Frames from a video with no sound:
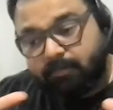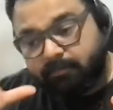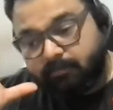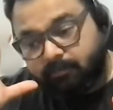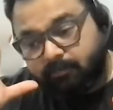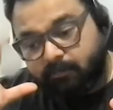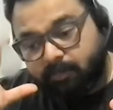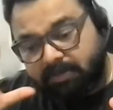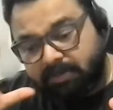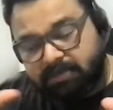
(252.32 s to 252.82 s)

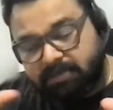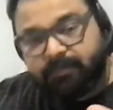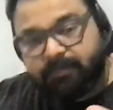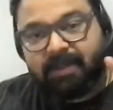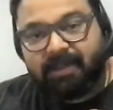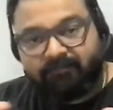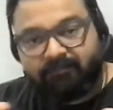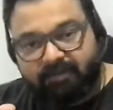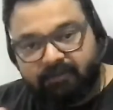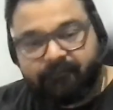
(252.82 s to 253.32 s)
once we
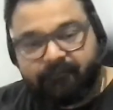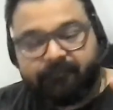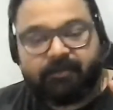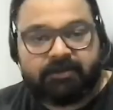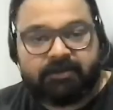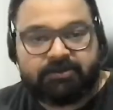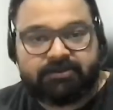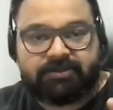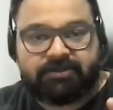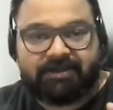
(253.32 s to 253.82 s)
have
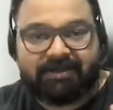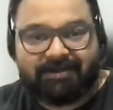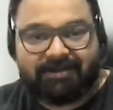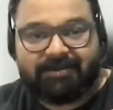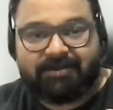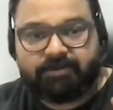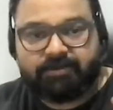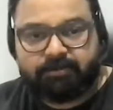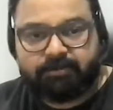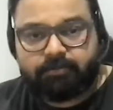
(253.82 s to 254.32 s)

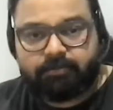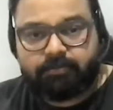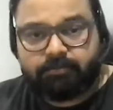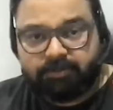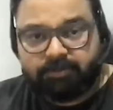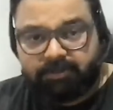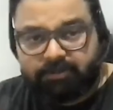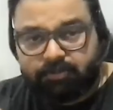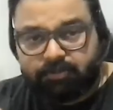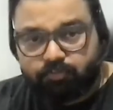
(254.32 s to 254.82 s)
differentiated
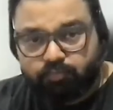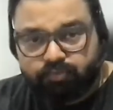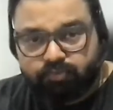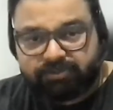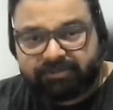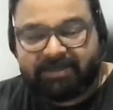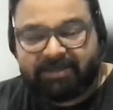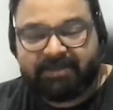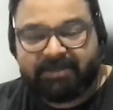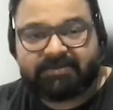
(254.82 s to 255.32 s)
the use
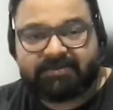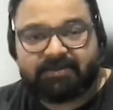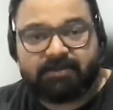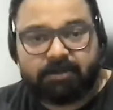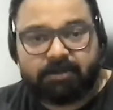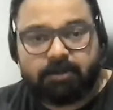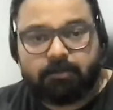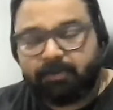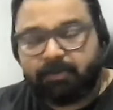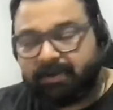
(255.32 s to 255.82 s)
case a
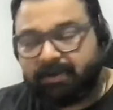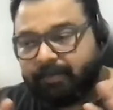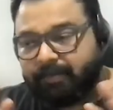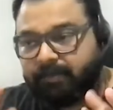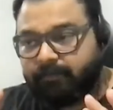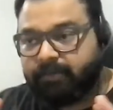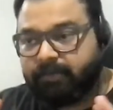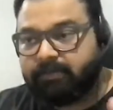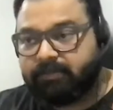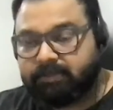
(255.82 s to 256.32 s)
little bit
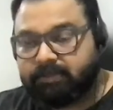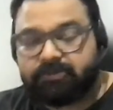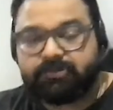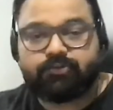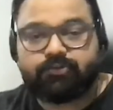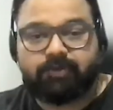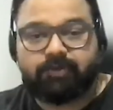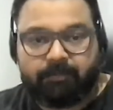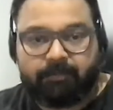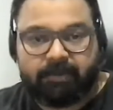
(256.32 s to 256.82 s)
between these
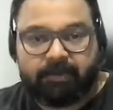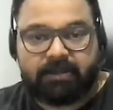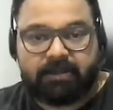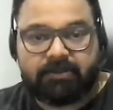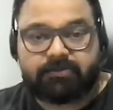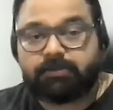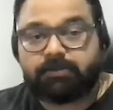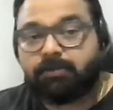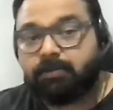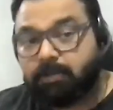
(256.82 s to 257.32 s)
two
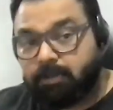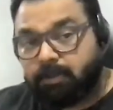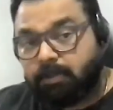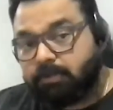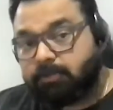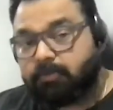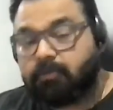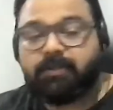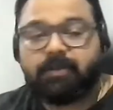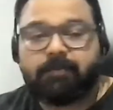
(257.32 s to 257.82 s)
applications,
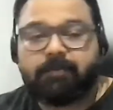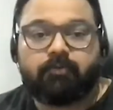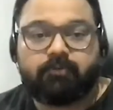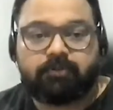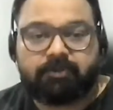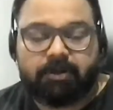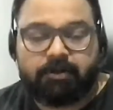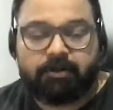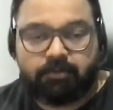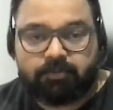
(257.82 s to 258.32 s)
though they both
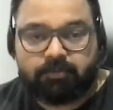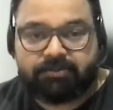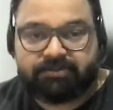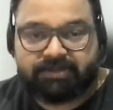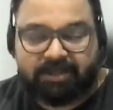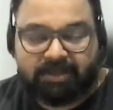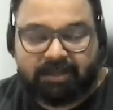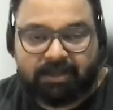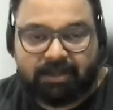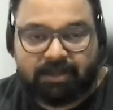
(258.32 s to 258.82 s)
are notes
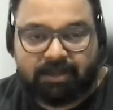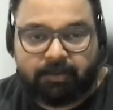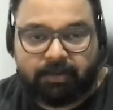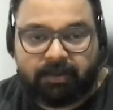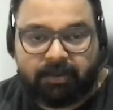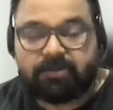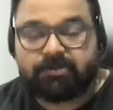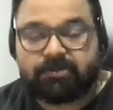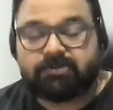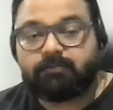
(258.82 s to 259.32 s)
taking
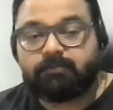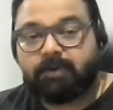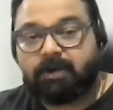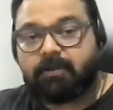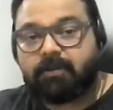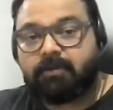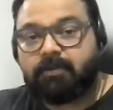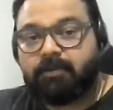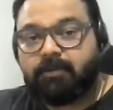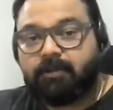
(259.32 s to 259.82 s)
application, but
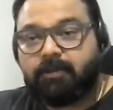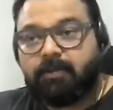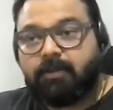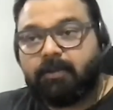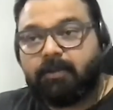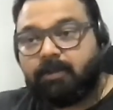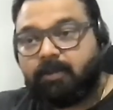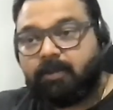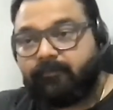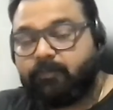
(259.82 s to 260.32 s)

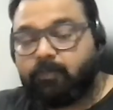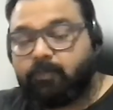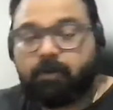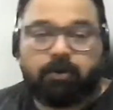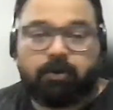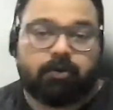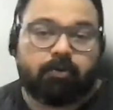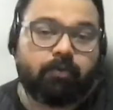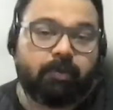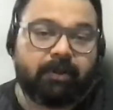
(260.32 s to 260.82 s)
if you
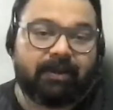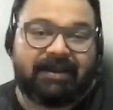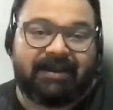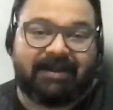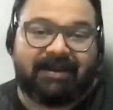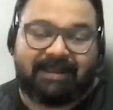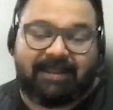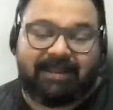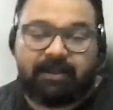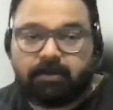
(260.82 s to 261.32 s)
want to quickly
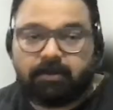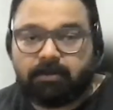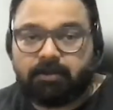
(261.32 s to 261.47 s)
take